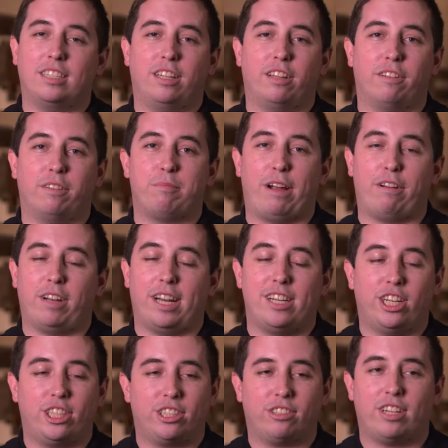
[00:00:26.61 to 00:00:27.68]
my
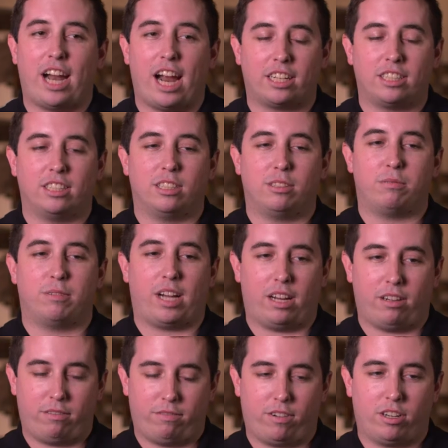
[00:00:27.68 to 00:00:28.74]
initial reactions when
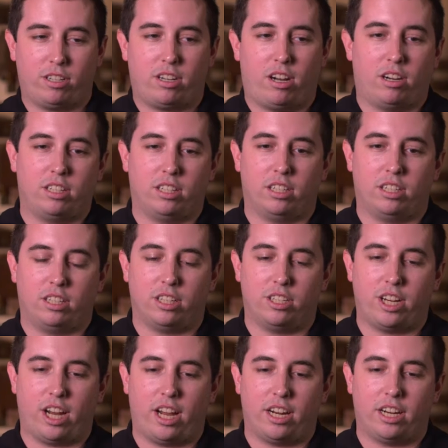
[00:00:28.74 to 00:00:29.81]
I first talked to
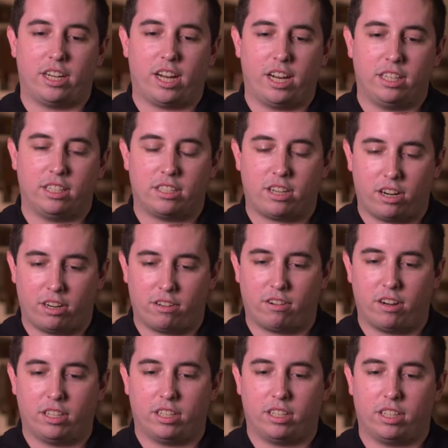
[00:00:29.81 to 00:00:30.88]
Jay at Ignite and started to
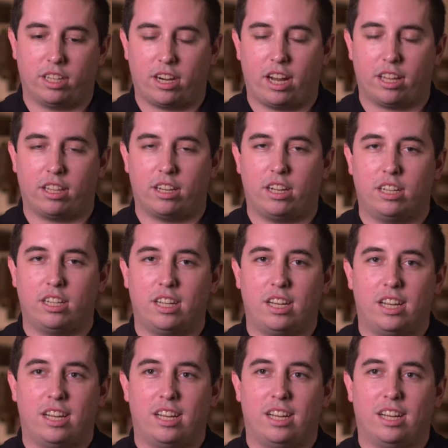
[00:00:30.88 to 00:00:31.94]
run their ethanol
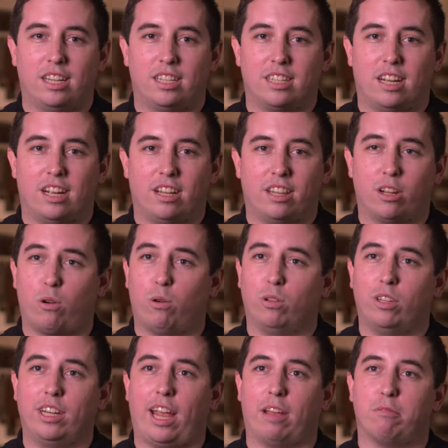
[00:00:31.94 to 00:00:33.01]
is the
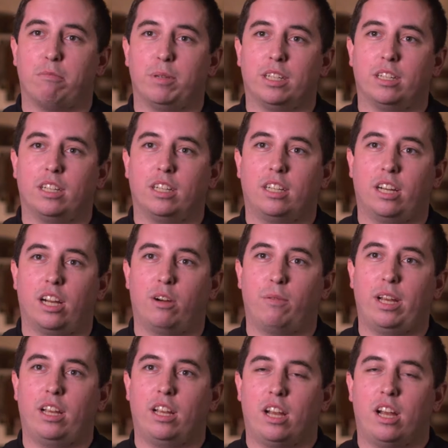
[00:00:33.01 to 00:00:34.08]
cooling capability. You know,
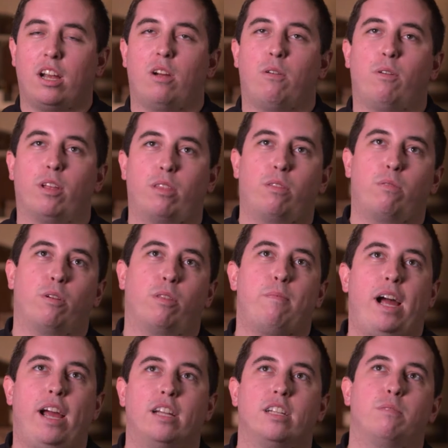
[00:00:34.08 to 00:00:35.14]
with
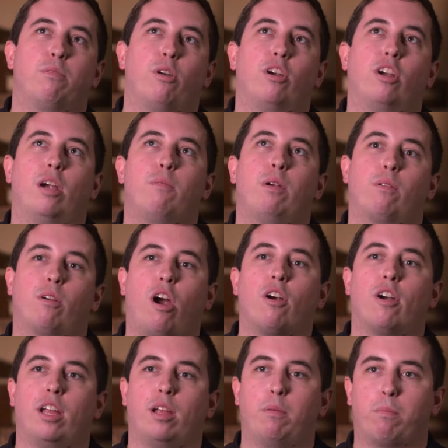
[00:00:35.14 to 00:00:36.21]
my engine program, we were
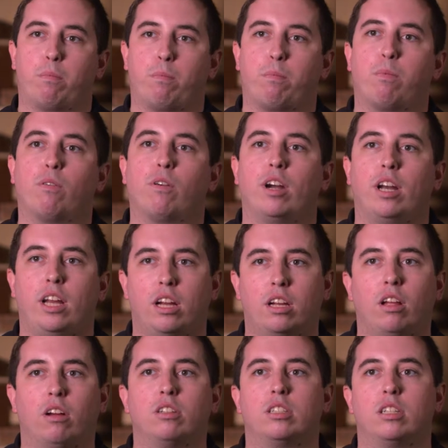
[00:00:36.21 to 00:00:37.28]
already pretty
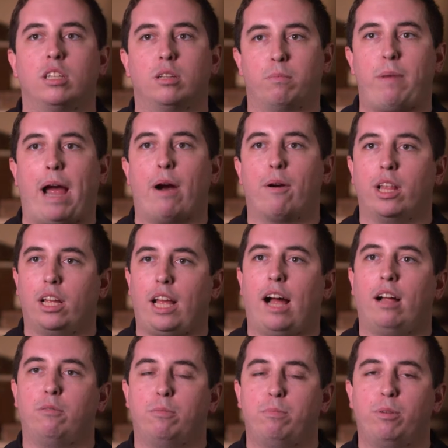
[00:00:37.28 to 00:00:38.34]
close to the power
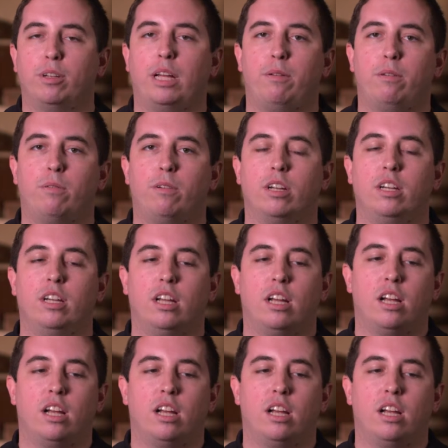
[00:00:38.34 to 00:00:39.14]
output that we wanted.